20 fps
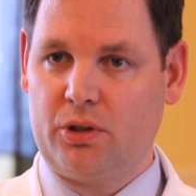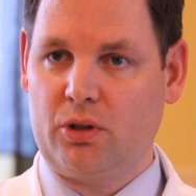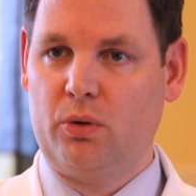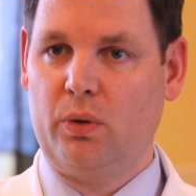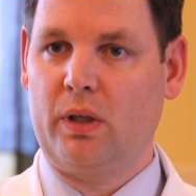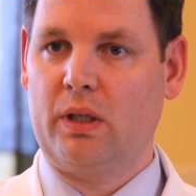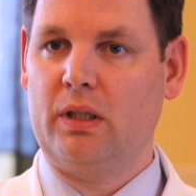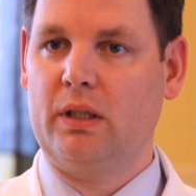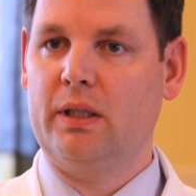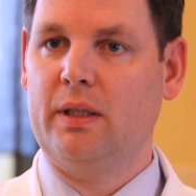it
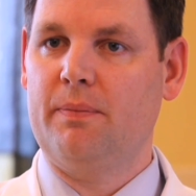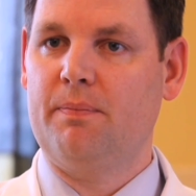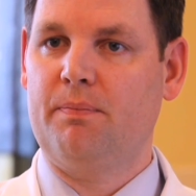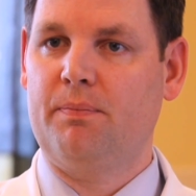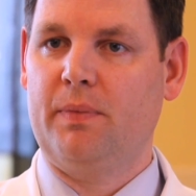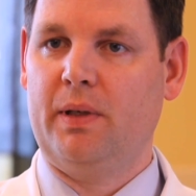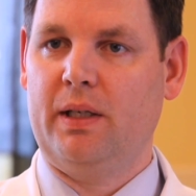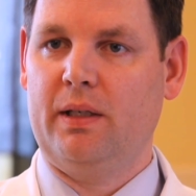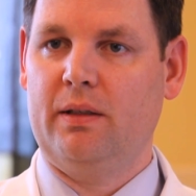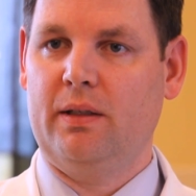quickly,
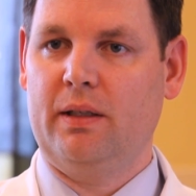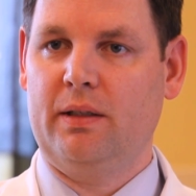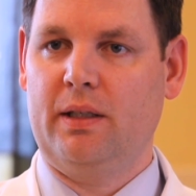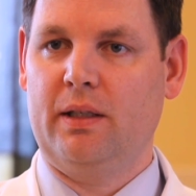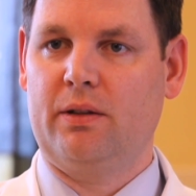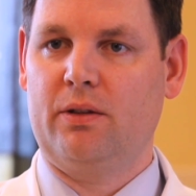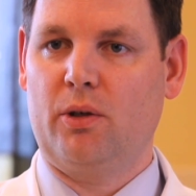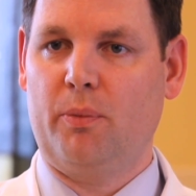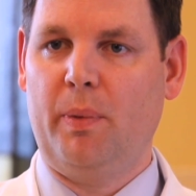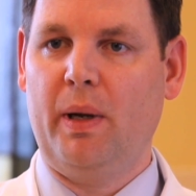and
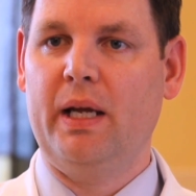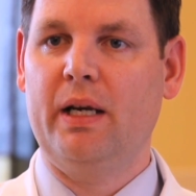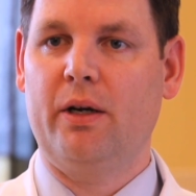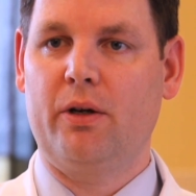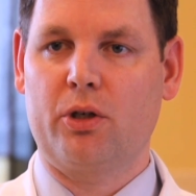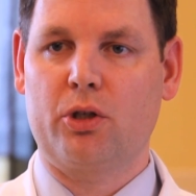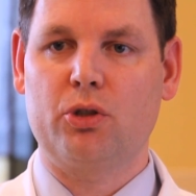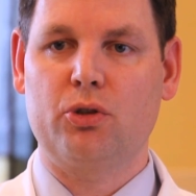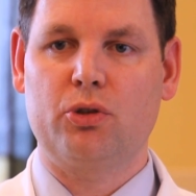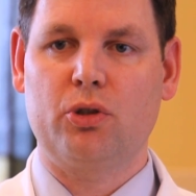get their pain
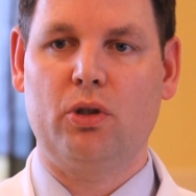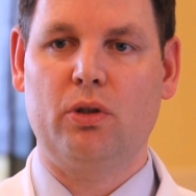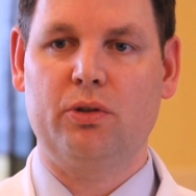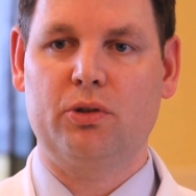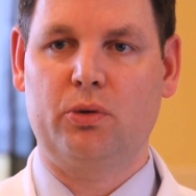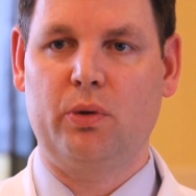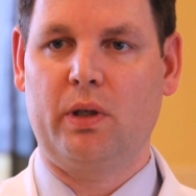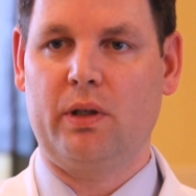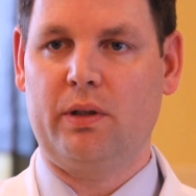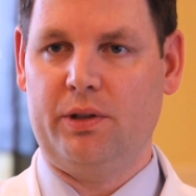under control
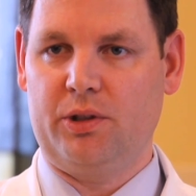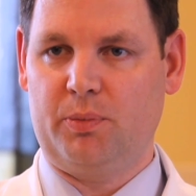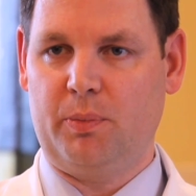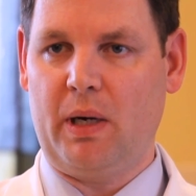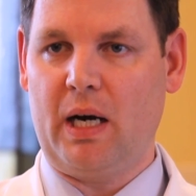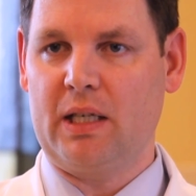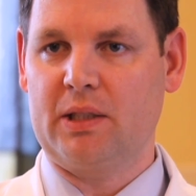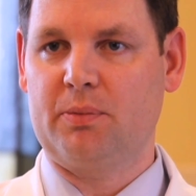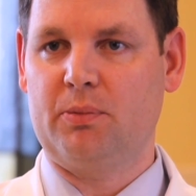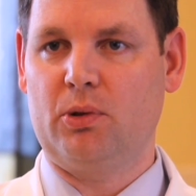as quickly as
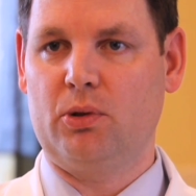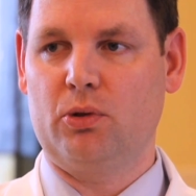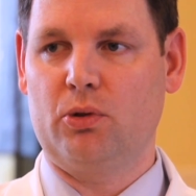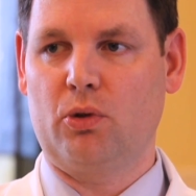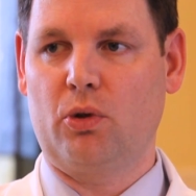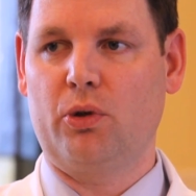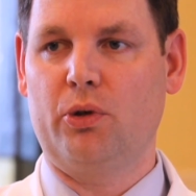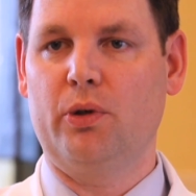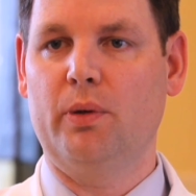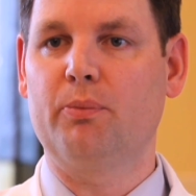possible in
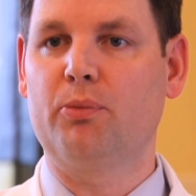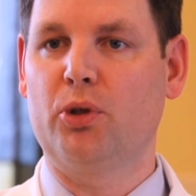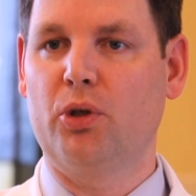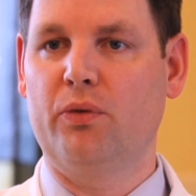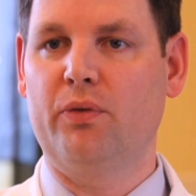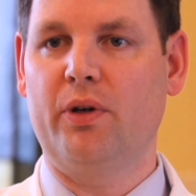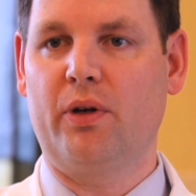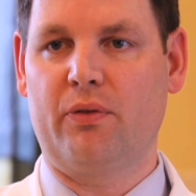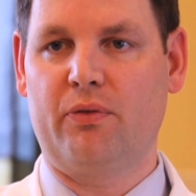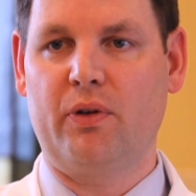order to
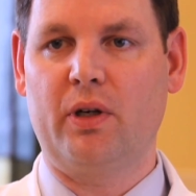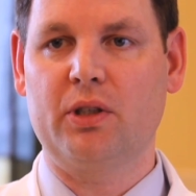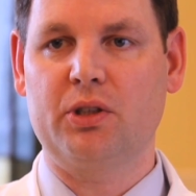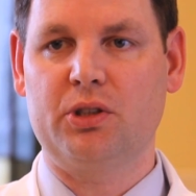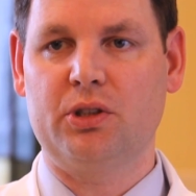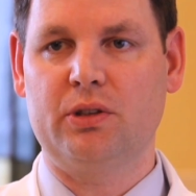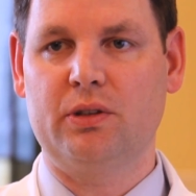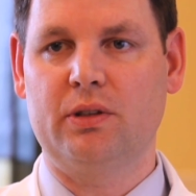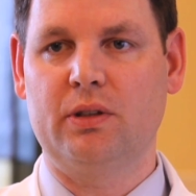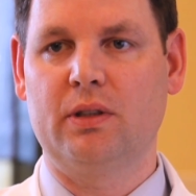improve their
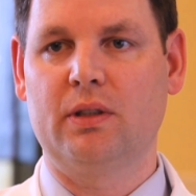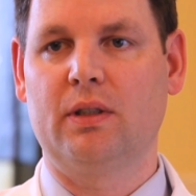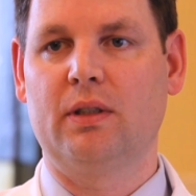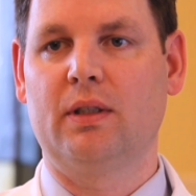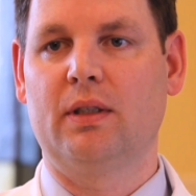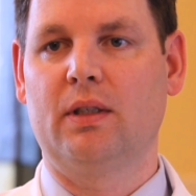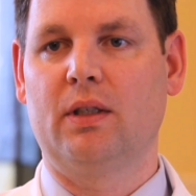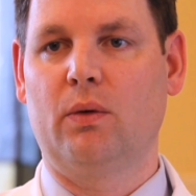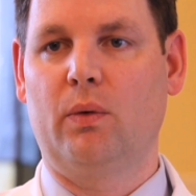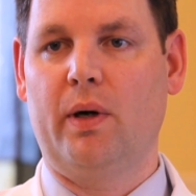function,
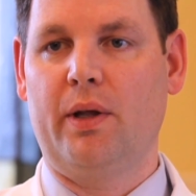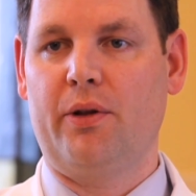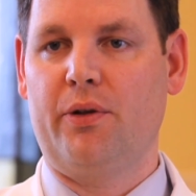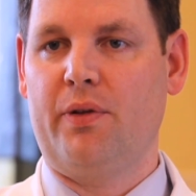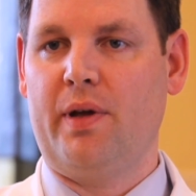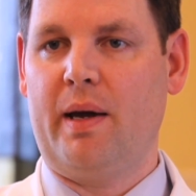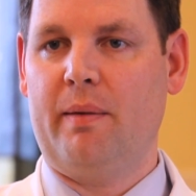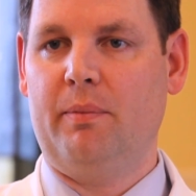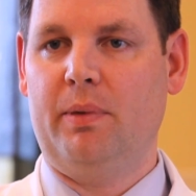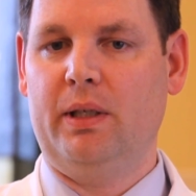whether
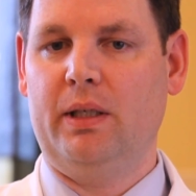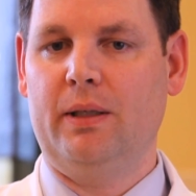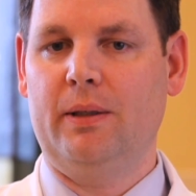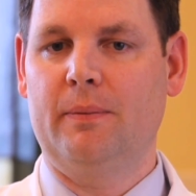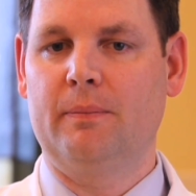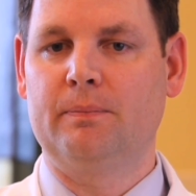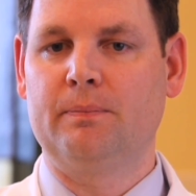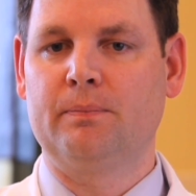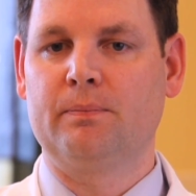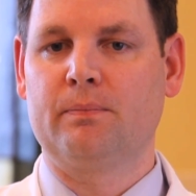that be
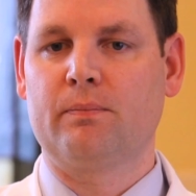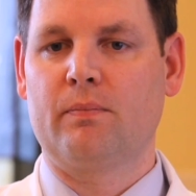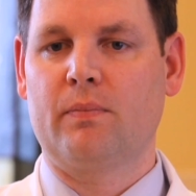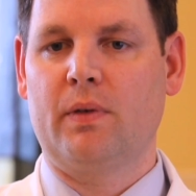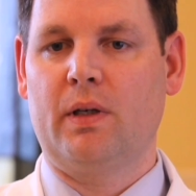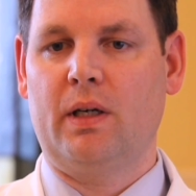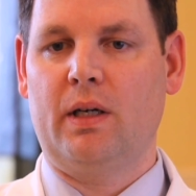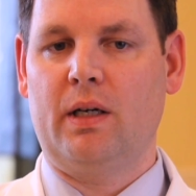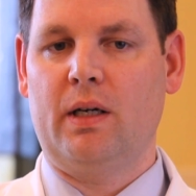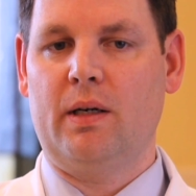
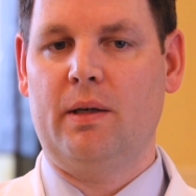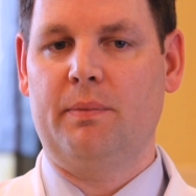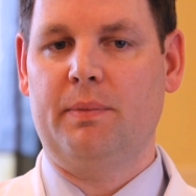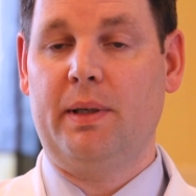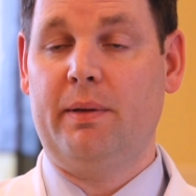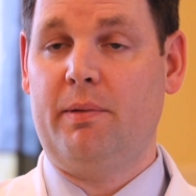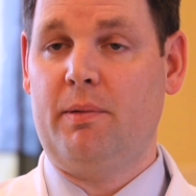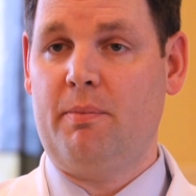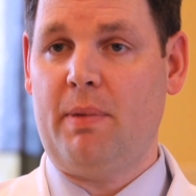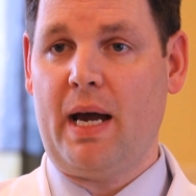
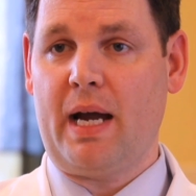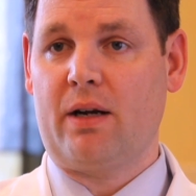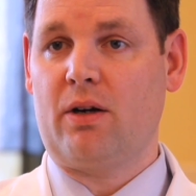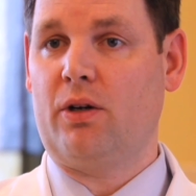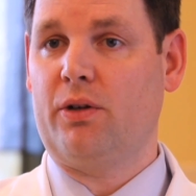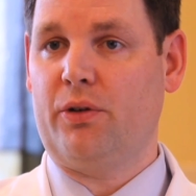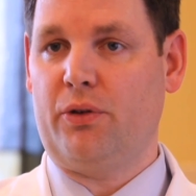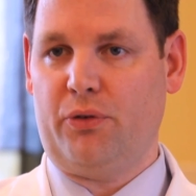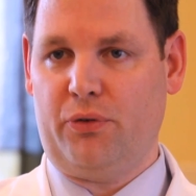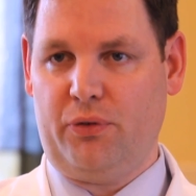getting back onto the